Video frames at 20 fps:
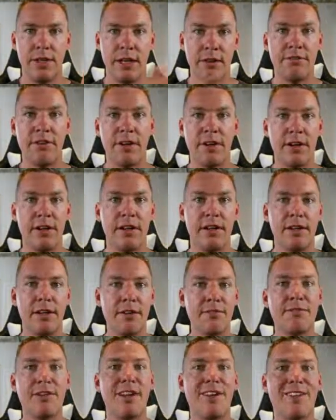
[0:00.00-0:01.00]

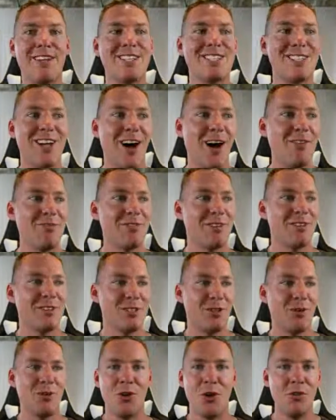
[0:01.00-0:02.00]
infinitely soft,
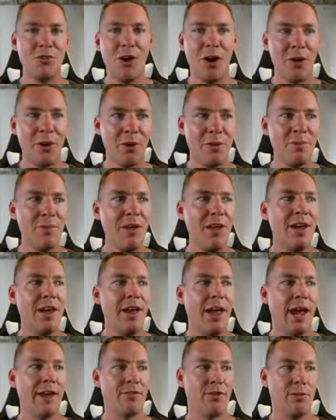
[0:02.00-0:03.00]
so no volume,
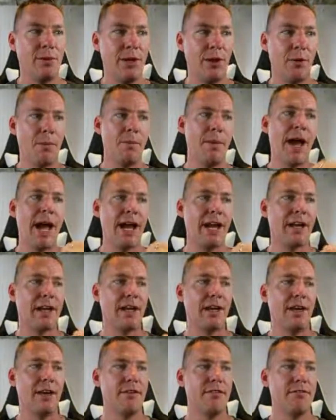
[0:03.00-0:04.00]
and from here
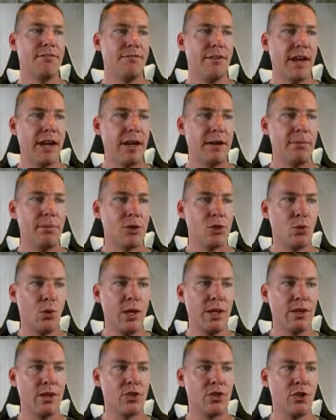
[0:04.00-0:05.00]
back, fade
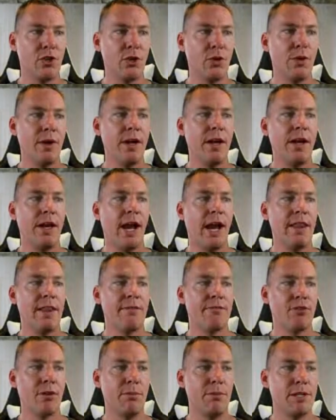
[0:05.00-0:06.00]
between the two, and
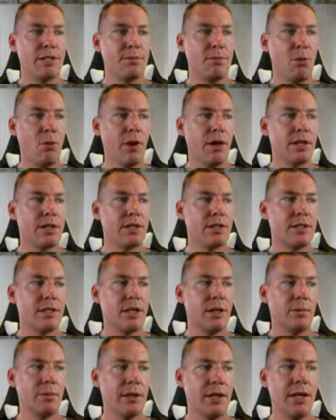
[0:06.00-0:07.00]
then from this point
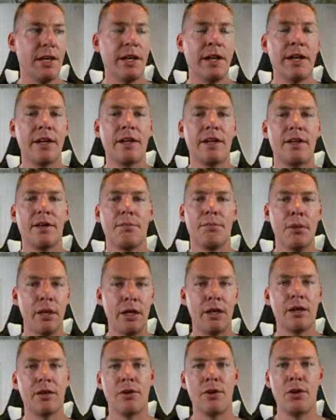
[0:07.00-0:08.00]
to the beginning,
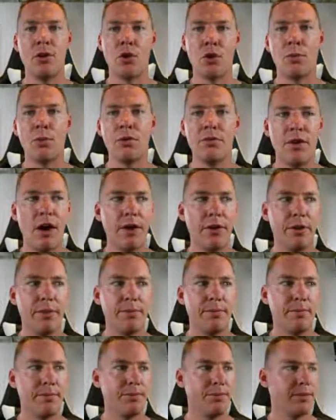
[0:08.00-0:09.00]
be normal
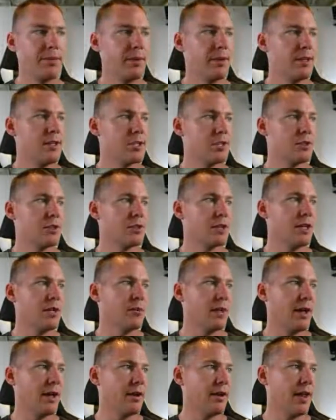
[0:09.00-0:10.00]
volume. So let's see
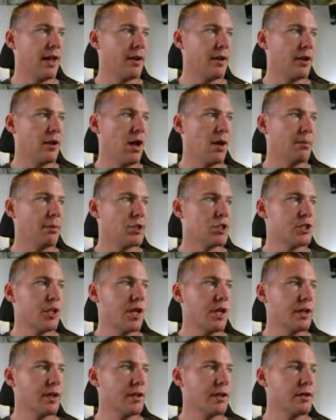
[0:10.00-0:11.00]
if that accomplished
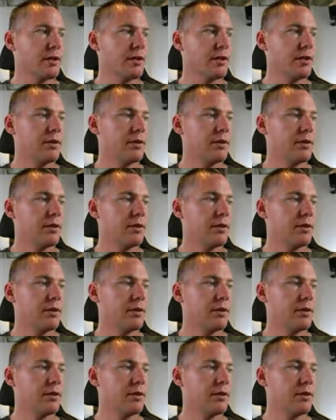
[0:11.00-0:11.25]
that.